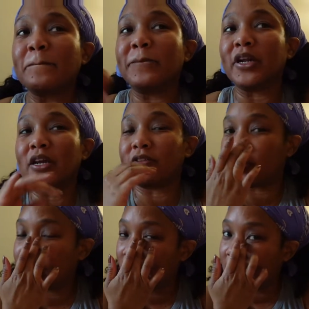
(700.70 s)
but I
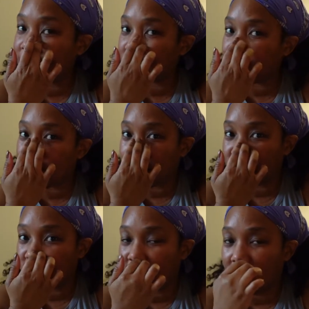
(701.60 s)
didn't have it in my
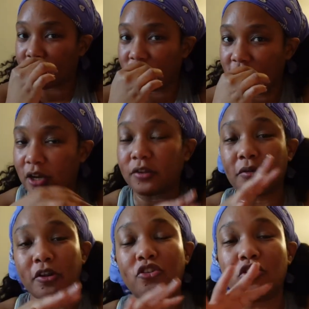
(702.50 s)
budget to actually get it. So I
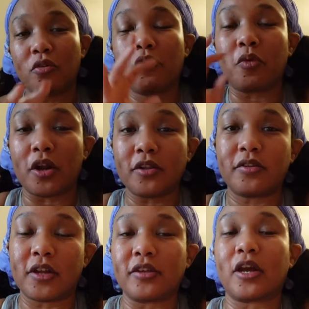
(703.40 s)
was like, you know what? One of
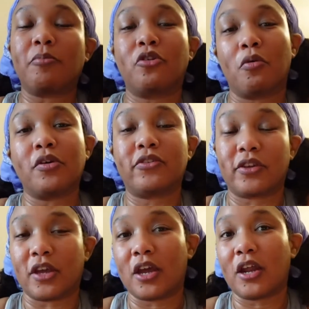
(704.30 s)
these days I'm going to
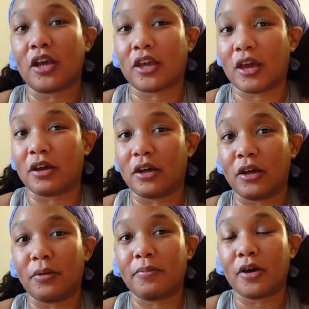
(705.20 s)
get a,
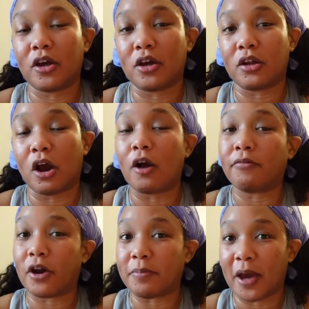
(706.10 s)
um, a
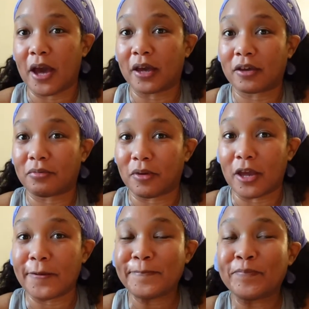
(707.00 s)
off-white bag,
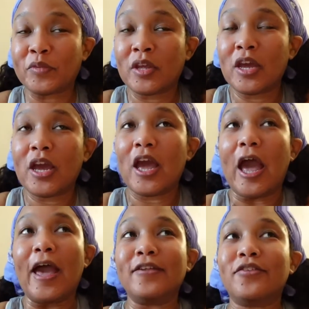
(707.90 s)
right?
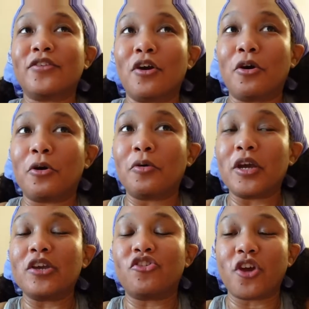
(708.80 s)
And so
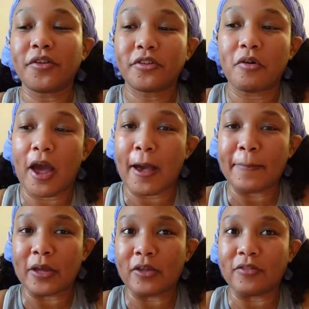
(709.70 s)
it just so
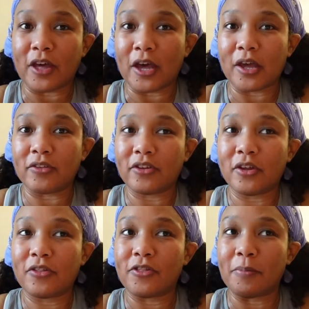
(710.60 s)
happened that
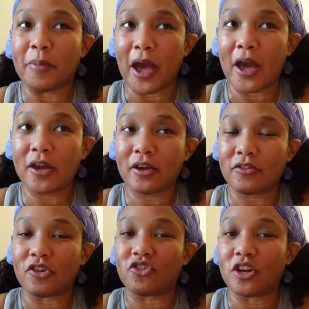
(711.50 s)
the
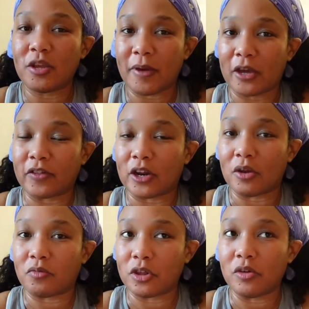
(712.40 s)
bag, the Jitney bag that I
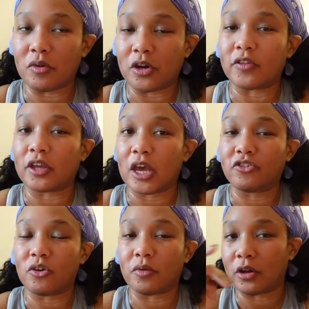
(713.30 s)
really wanted, the
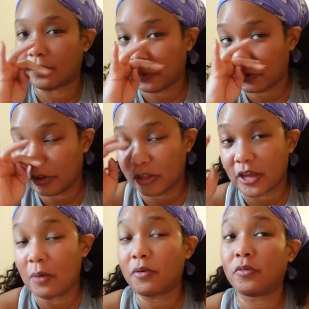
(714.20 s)
cash out one, unfortunately,
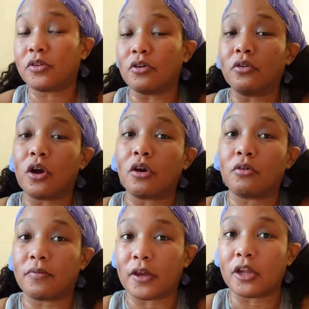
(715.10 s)
that one was no
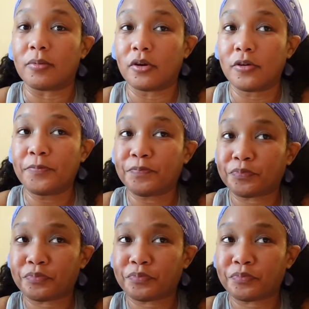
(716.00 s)
longer available.